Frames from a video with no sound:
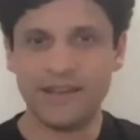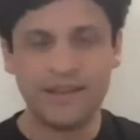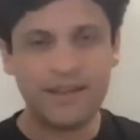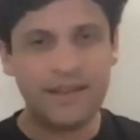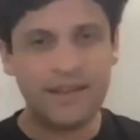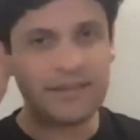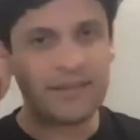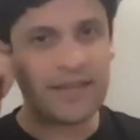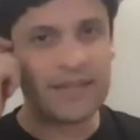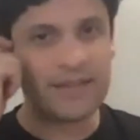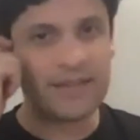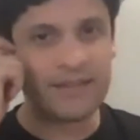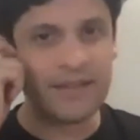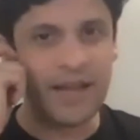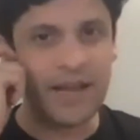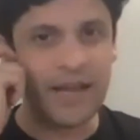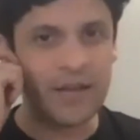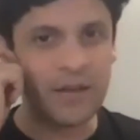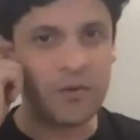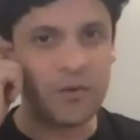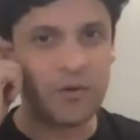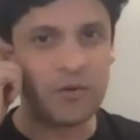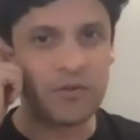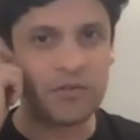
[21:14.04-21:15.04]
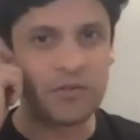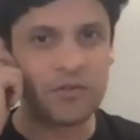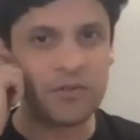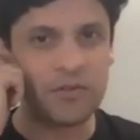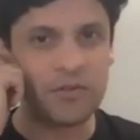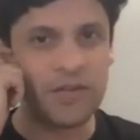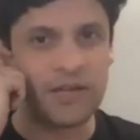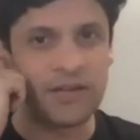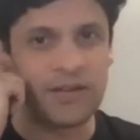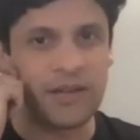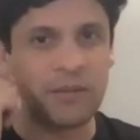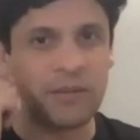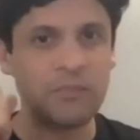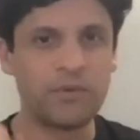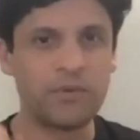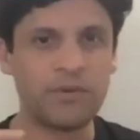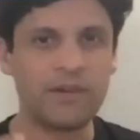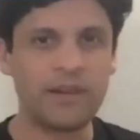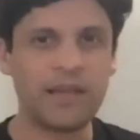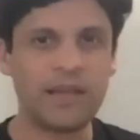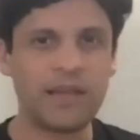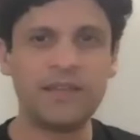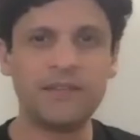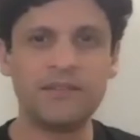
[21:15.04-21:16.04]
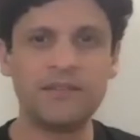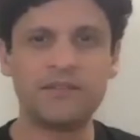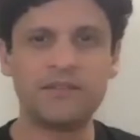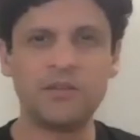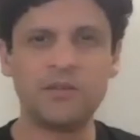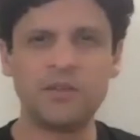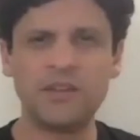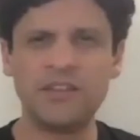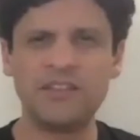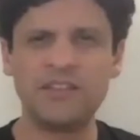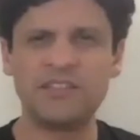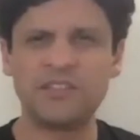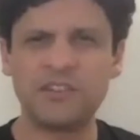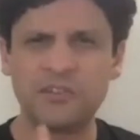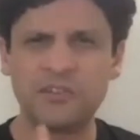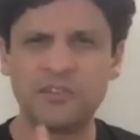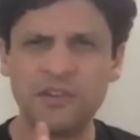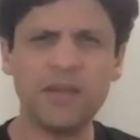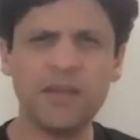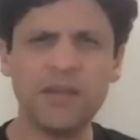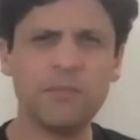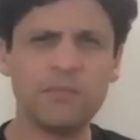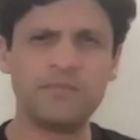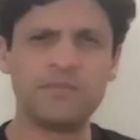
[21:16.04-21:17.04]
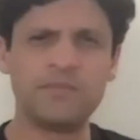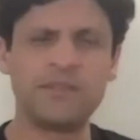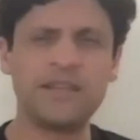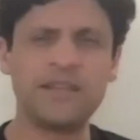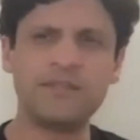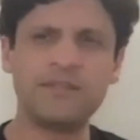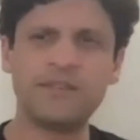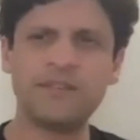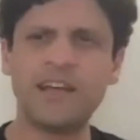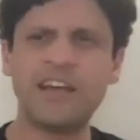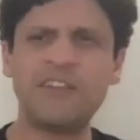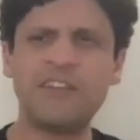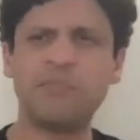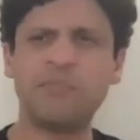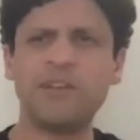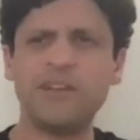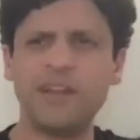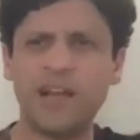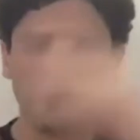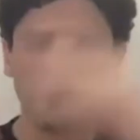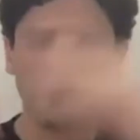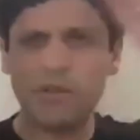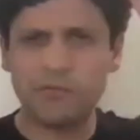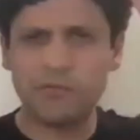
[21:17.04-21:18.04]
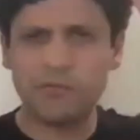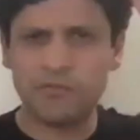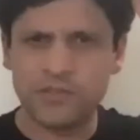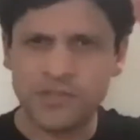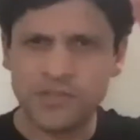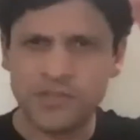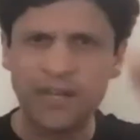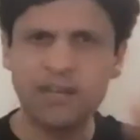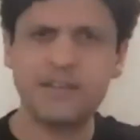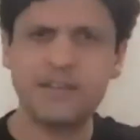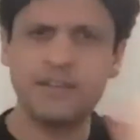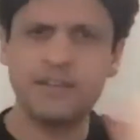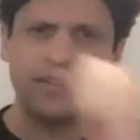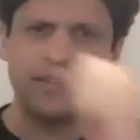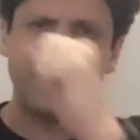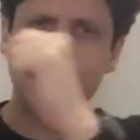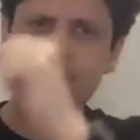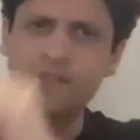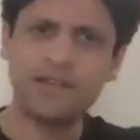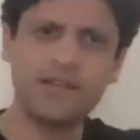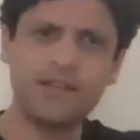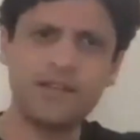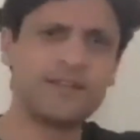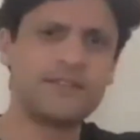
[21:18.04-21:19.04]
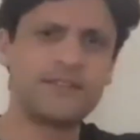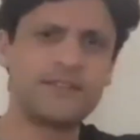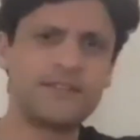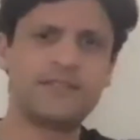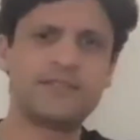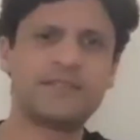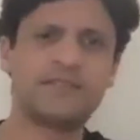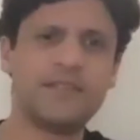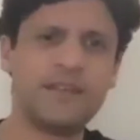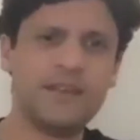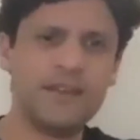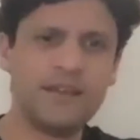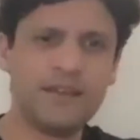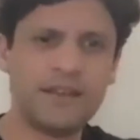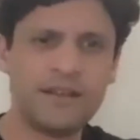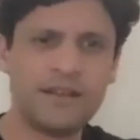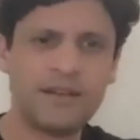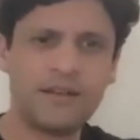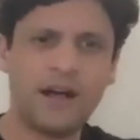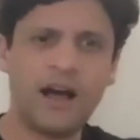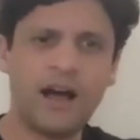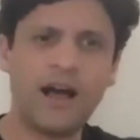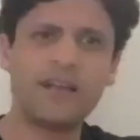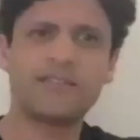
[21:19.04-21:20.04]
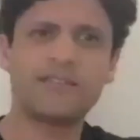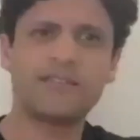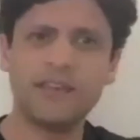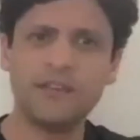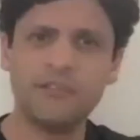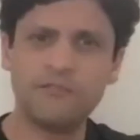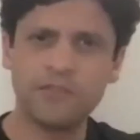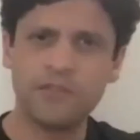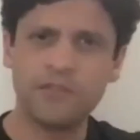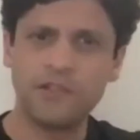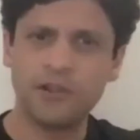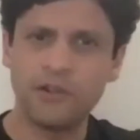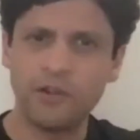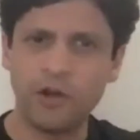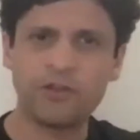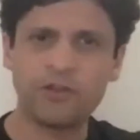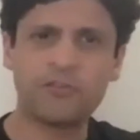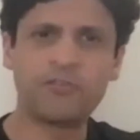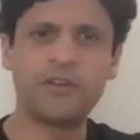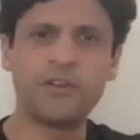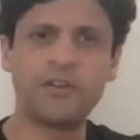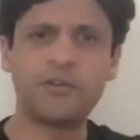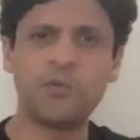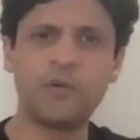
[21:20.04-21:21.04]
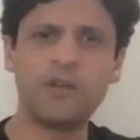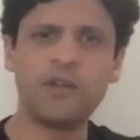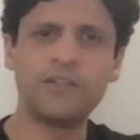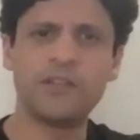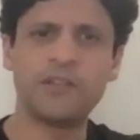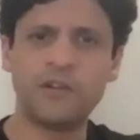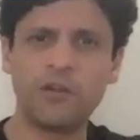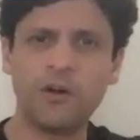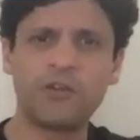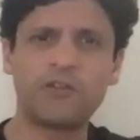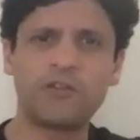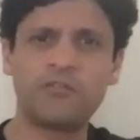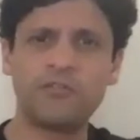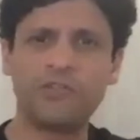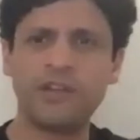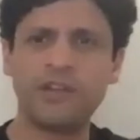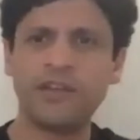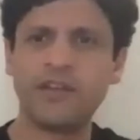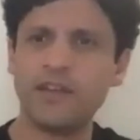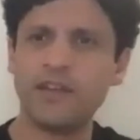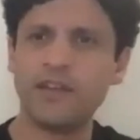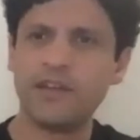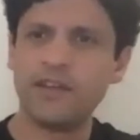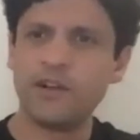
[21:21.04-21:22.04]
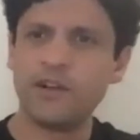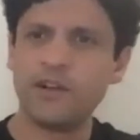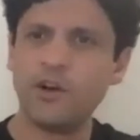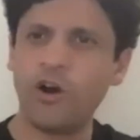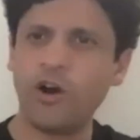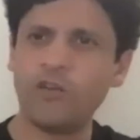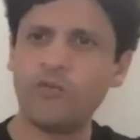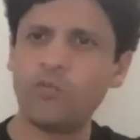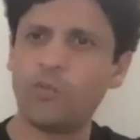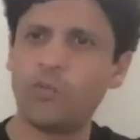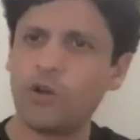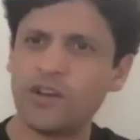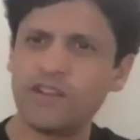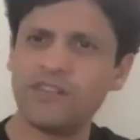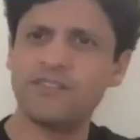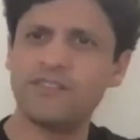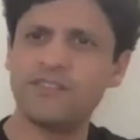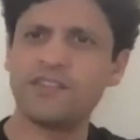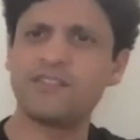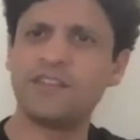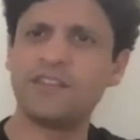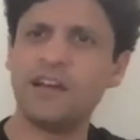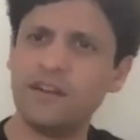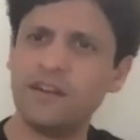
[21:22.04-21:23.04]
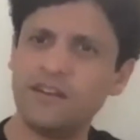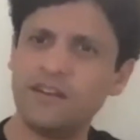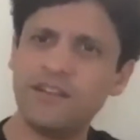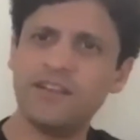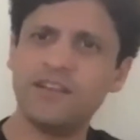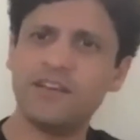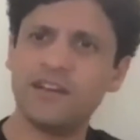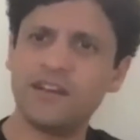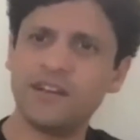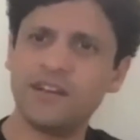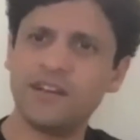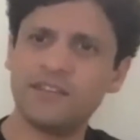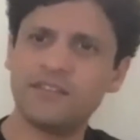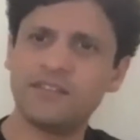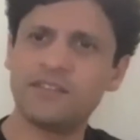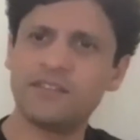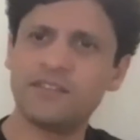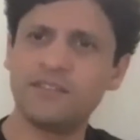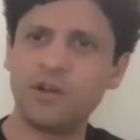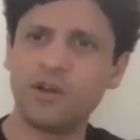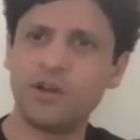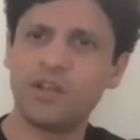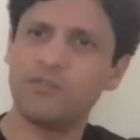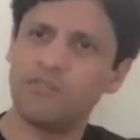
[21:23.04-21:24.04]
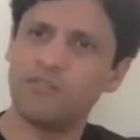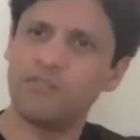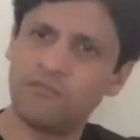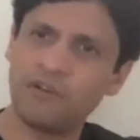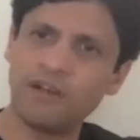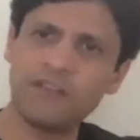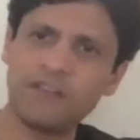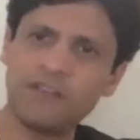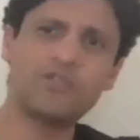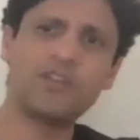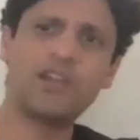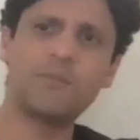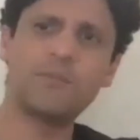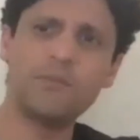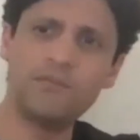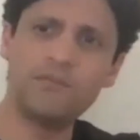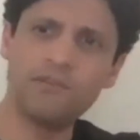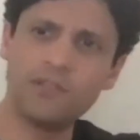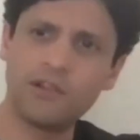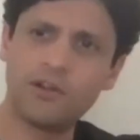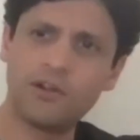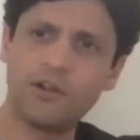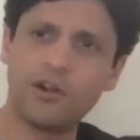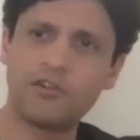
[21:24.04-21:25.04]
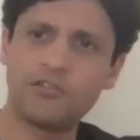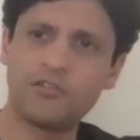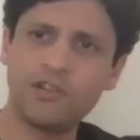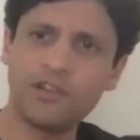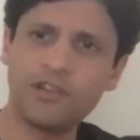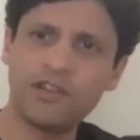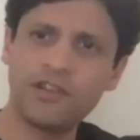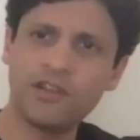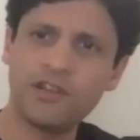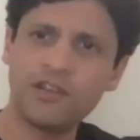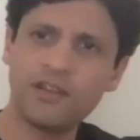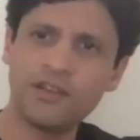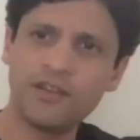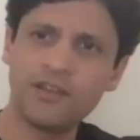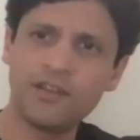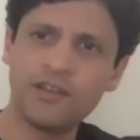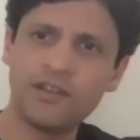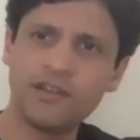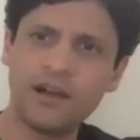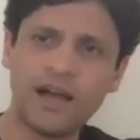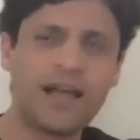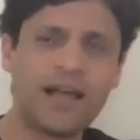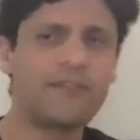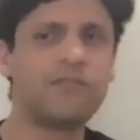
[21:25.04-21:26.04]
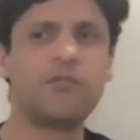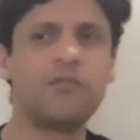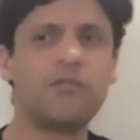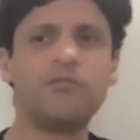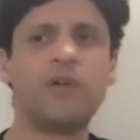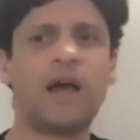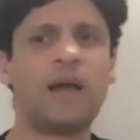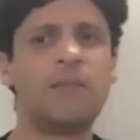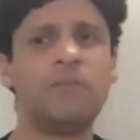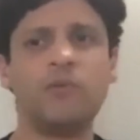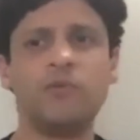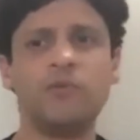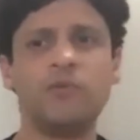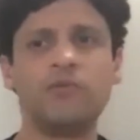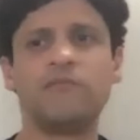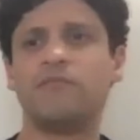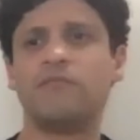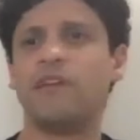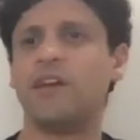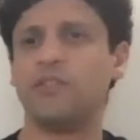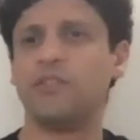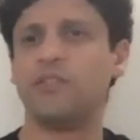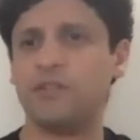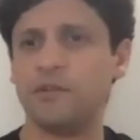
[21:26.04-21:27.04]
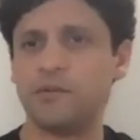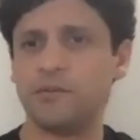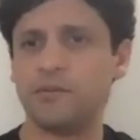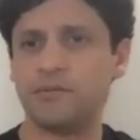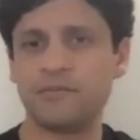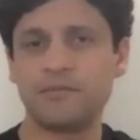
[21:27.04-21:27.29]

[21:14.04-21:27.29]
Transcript: It's like this guy goes to the temple and he screams and he says, I've been coming for 30 years asking for the lottery, to win the lottery. God, what is this, 30 years? Not even once you let me win the lottery? I'm losing faith in you.